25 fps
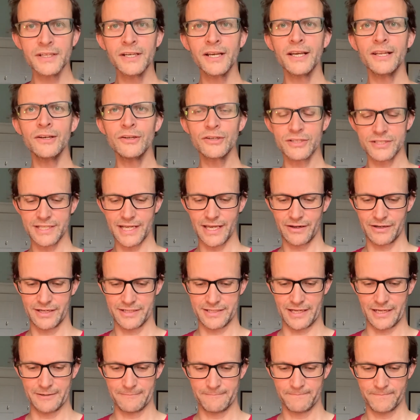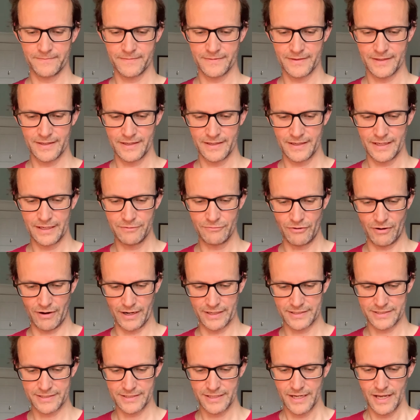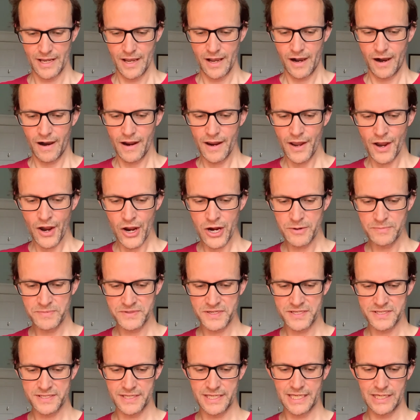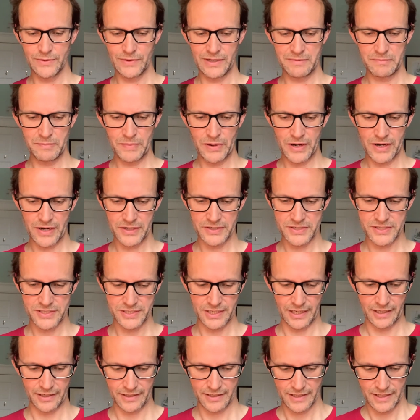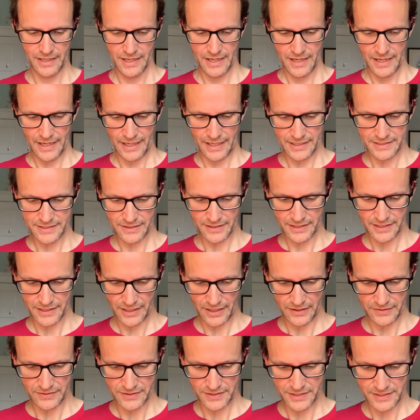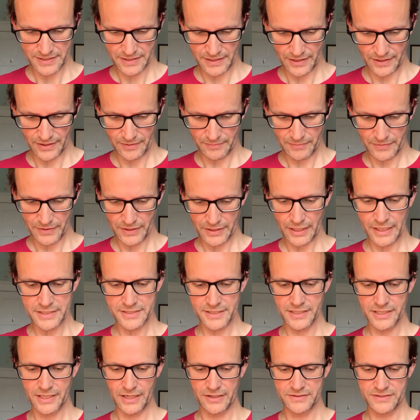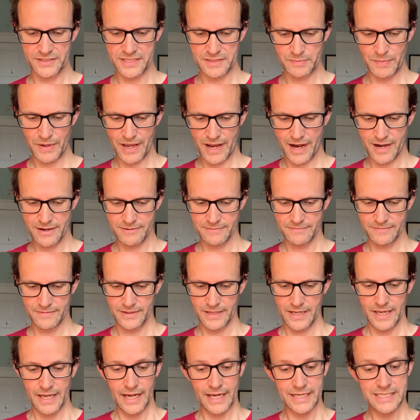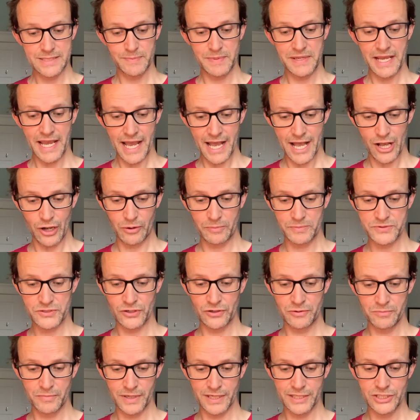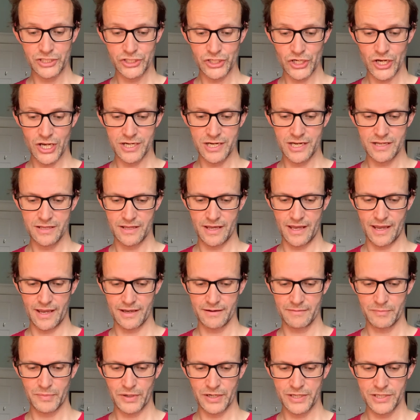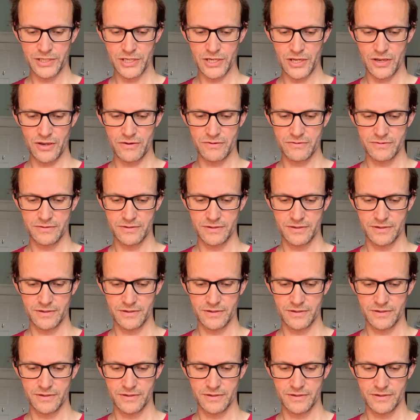Look down at it, he writes. I hope to see you in passing as I go to Spain, and to be helped on my journey there by you,